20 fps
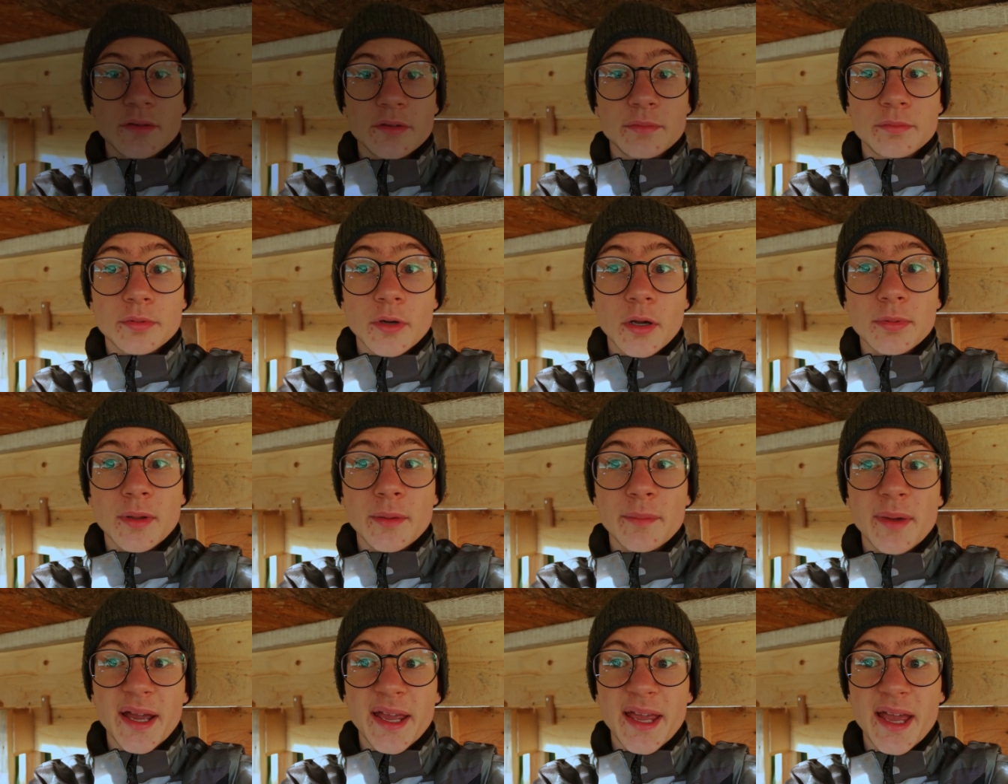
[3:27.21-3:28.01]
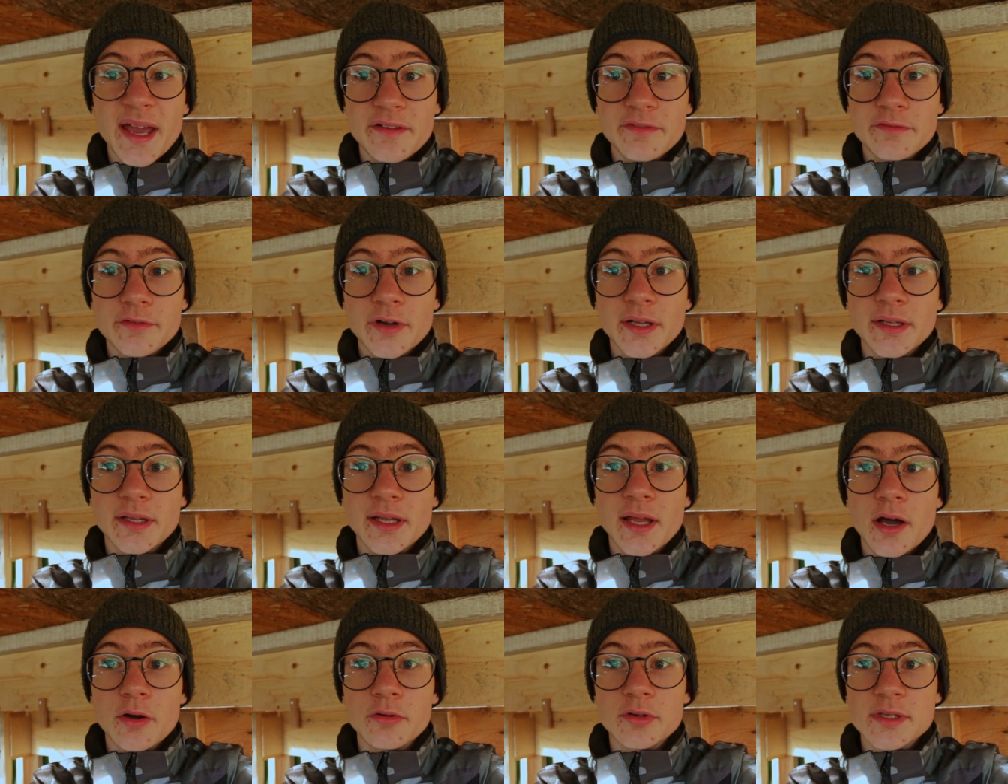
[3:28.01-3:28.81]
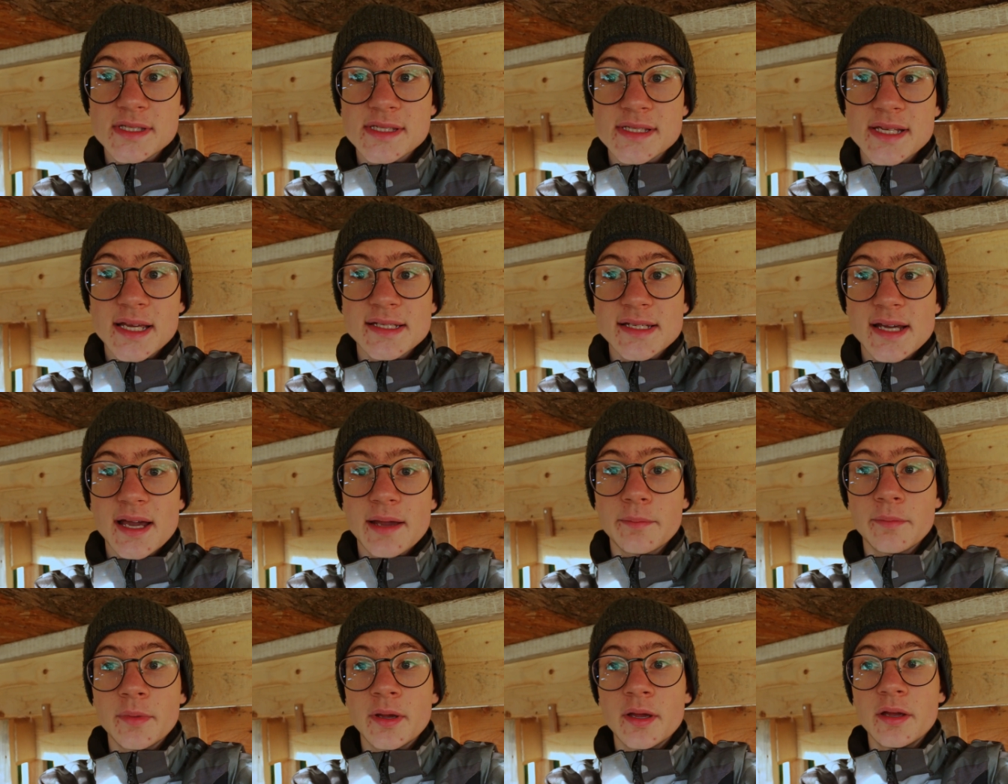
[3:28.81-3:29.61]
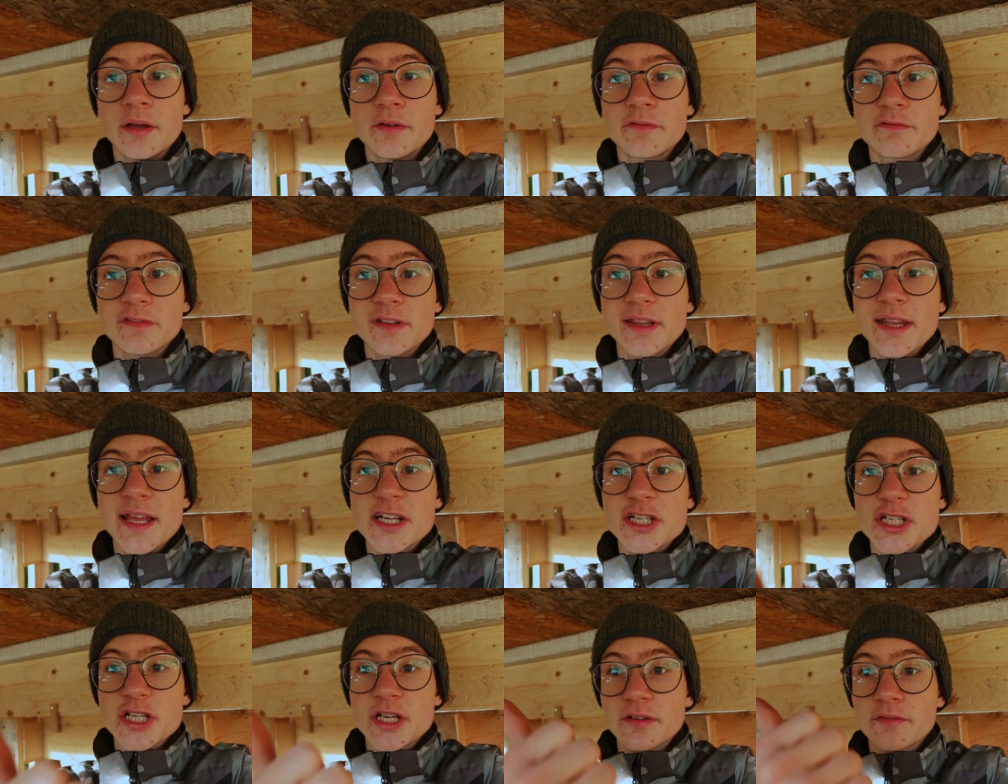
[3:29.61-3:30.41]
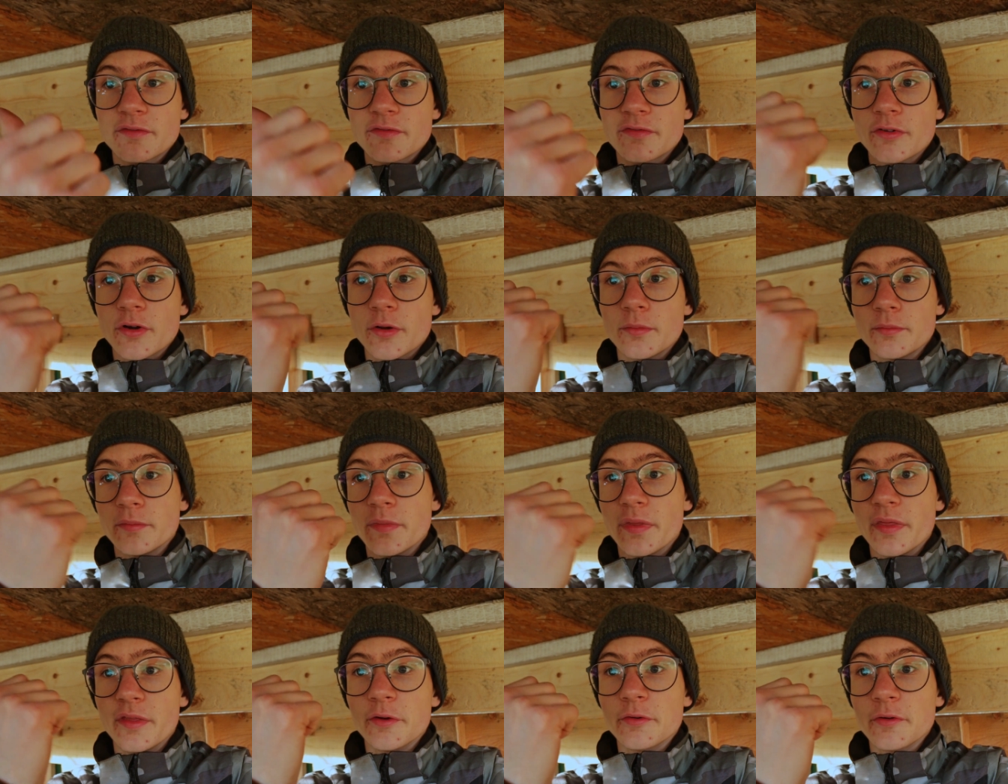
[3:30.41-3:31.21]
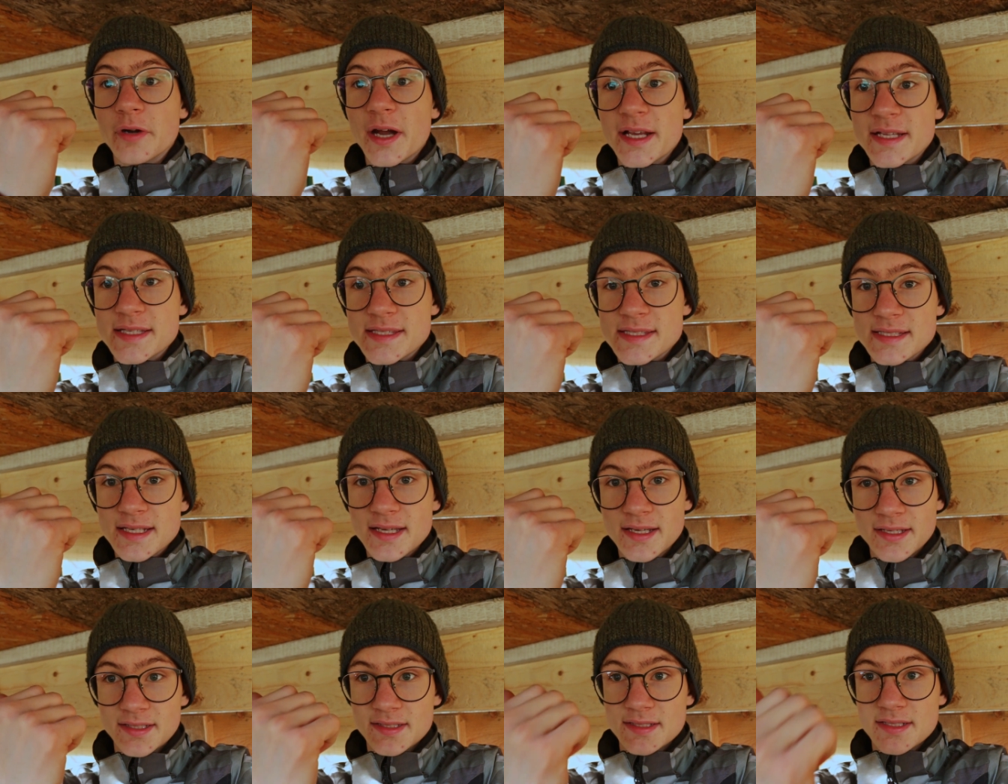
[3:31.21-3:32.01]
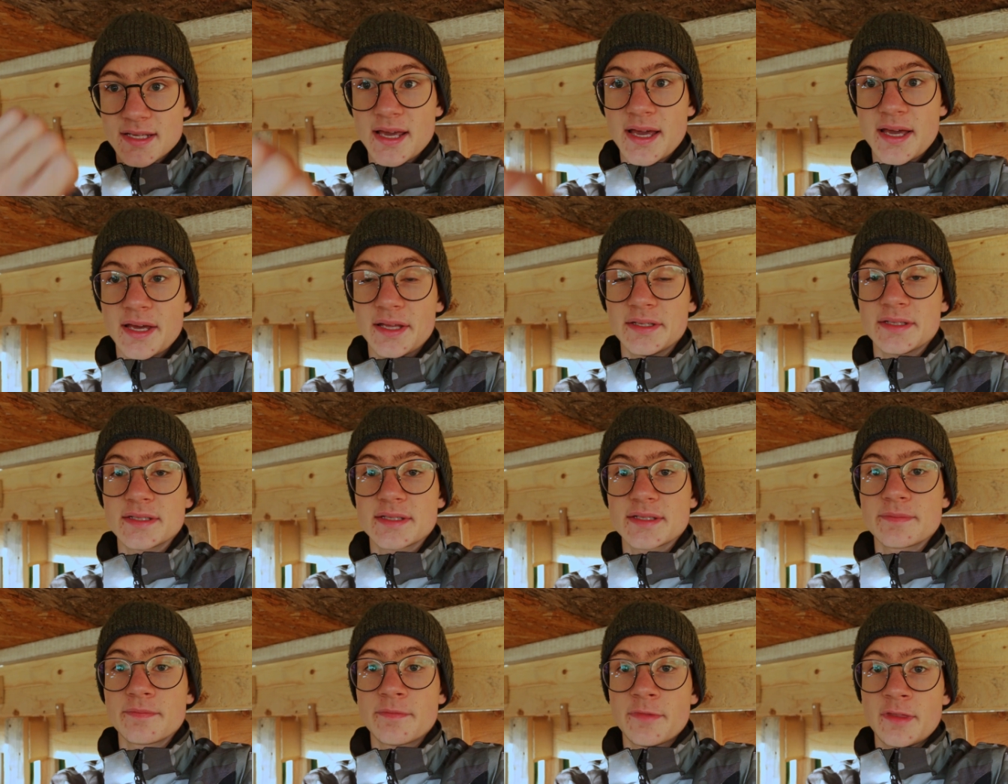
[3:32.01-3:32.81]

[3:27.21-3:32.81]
the problem I have right now is that I'm flashing from the right side, and